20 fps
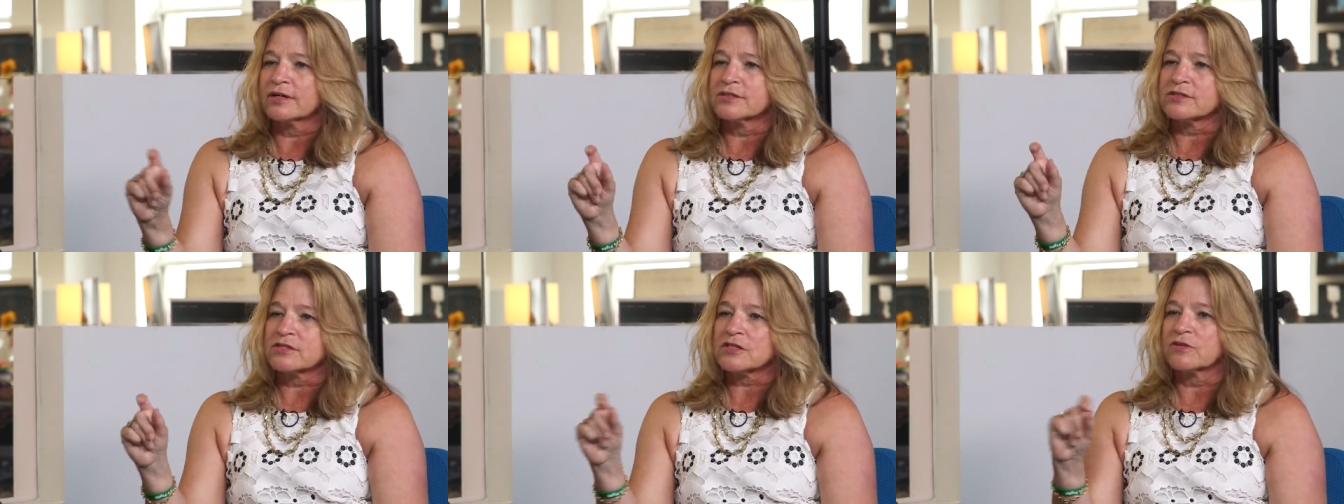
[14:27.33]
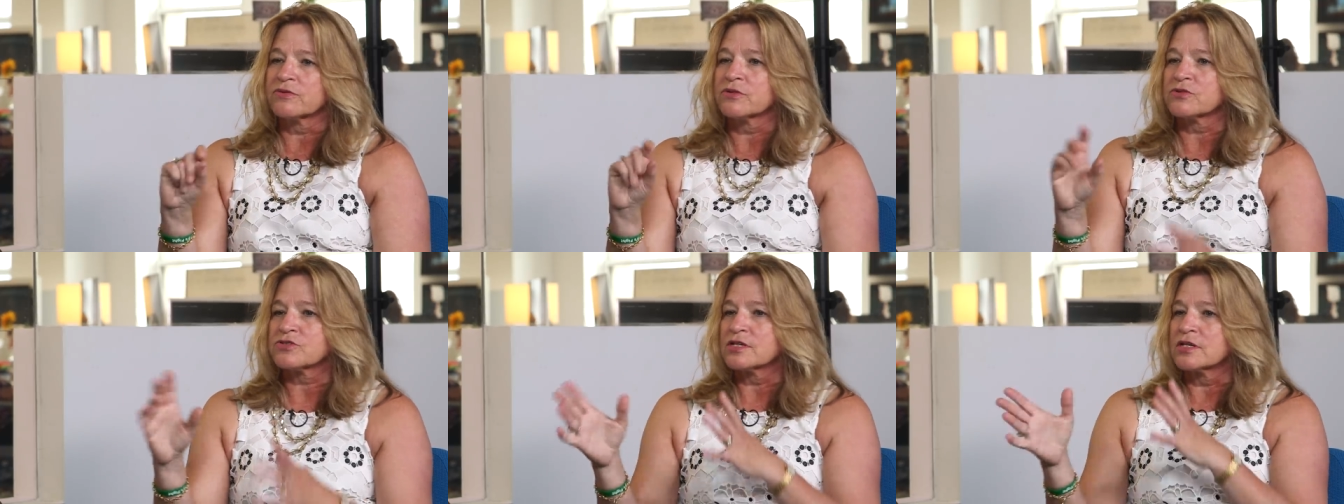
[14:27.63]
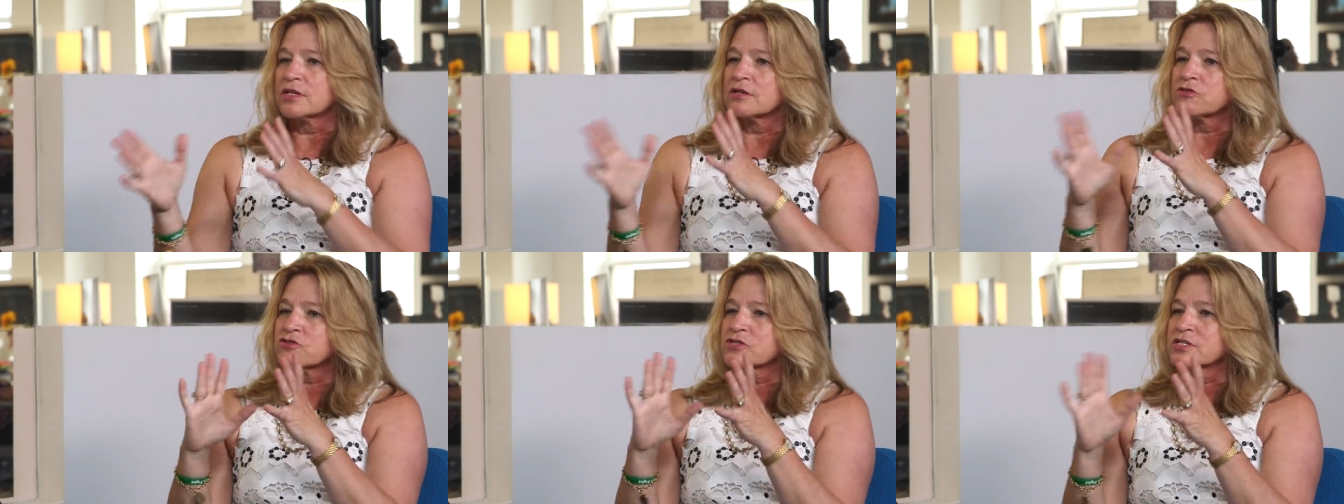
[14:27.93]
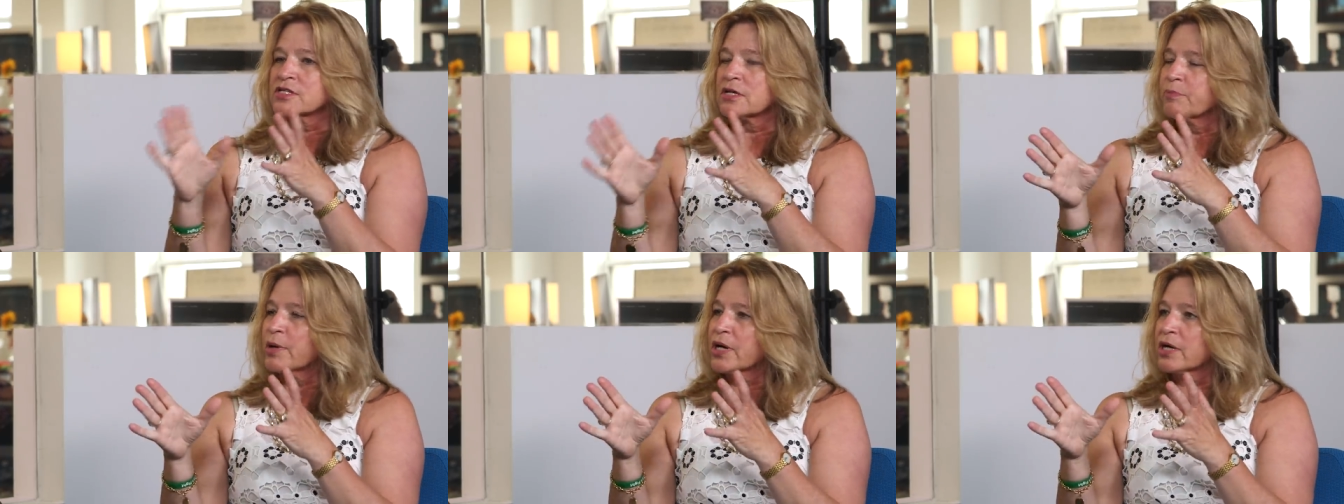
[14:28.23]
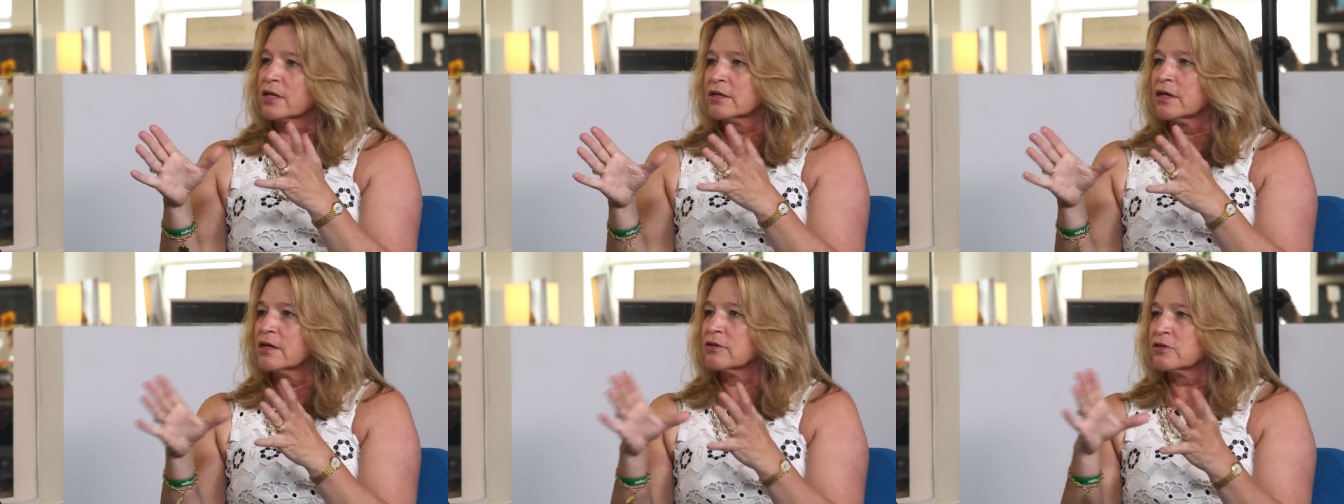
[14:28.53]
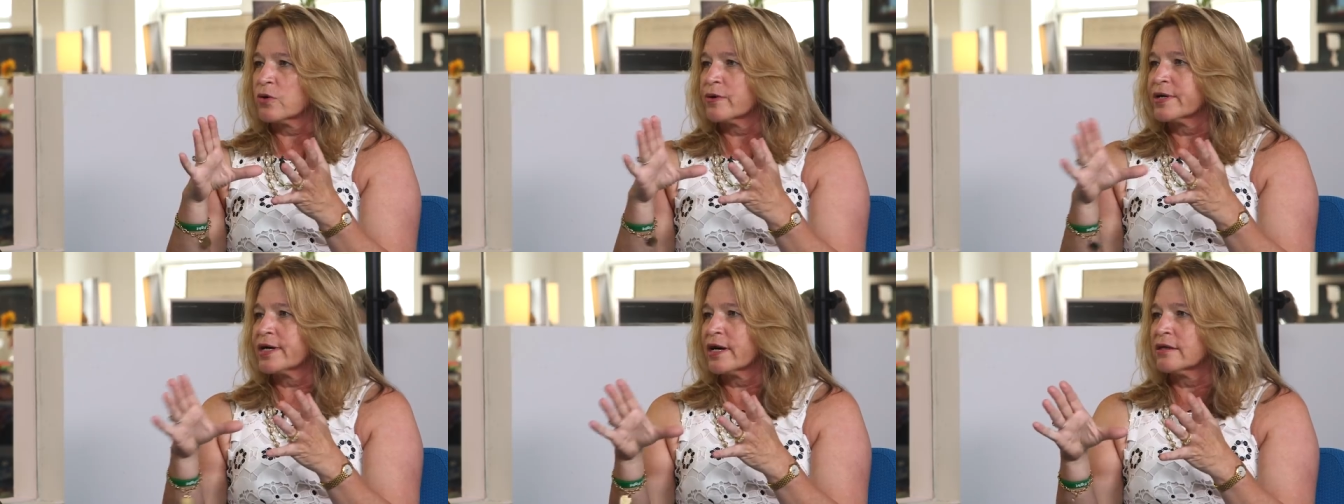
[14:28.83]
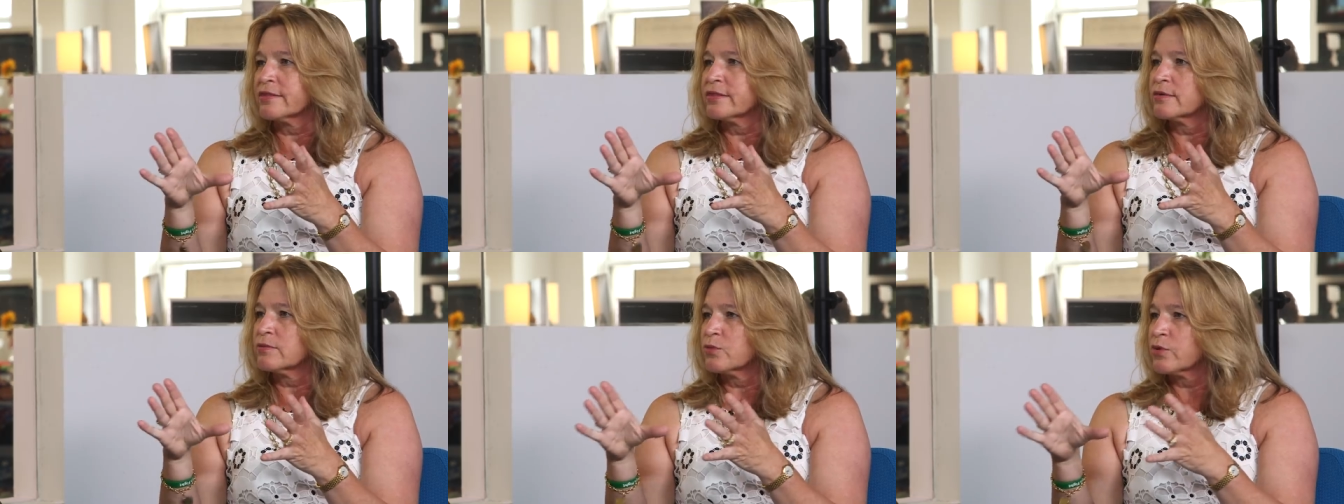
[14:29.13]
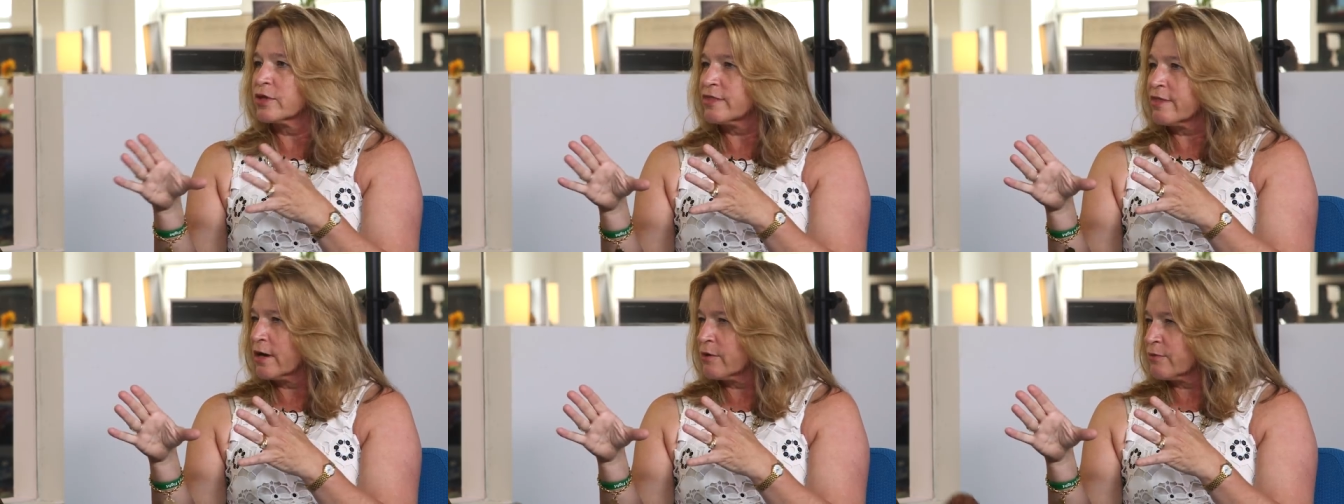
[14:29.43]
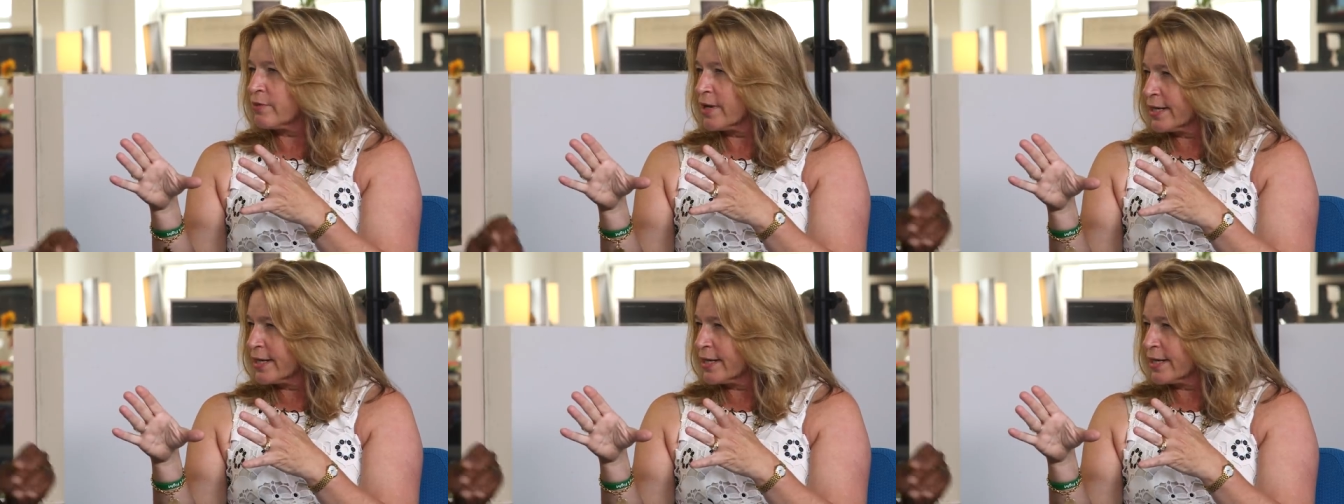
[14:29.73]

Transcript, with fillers: And so there's an interesting parallel going on with that